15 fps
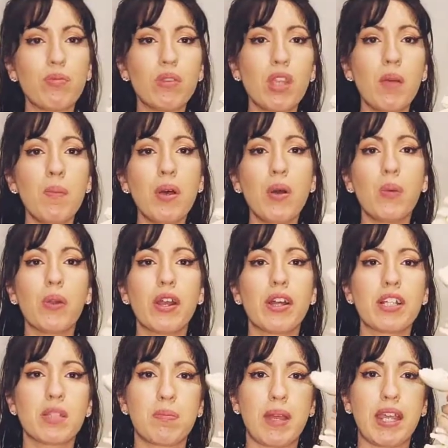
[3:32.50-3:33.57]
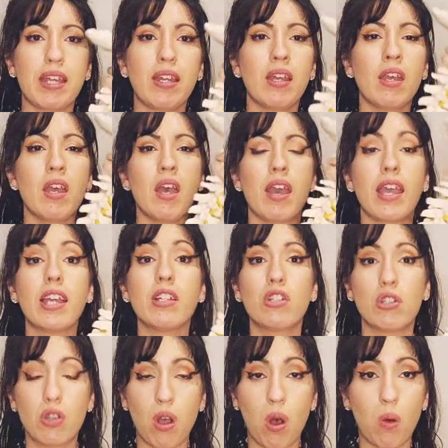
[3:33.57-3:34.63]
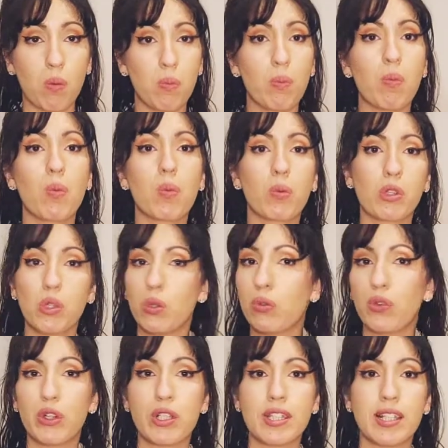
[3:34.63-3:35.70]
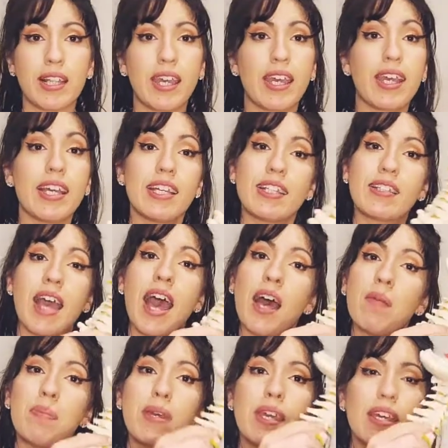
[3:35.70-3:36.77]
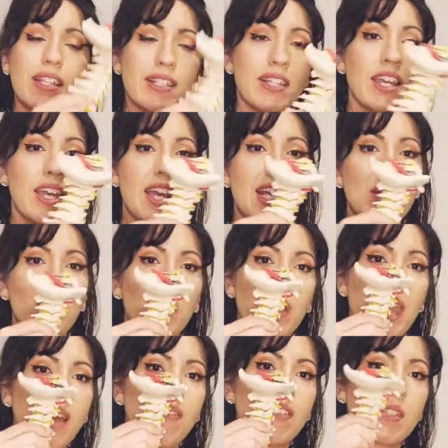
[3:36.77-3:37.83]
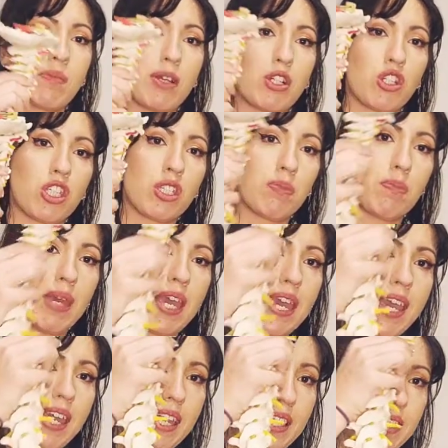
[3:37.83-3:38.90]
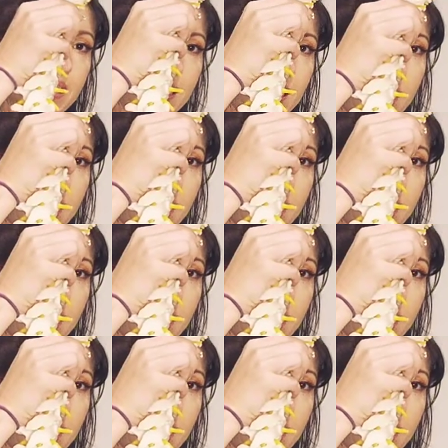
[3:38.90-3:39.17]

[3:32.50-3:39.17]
But where our spine universally is happiest is when we have as much space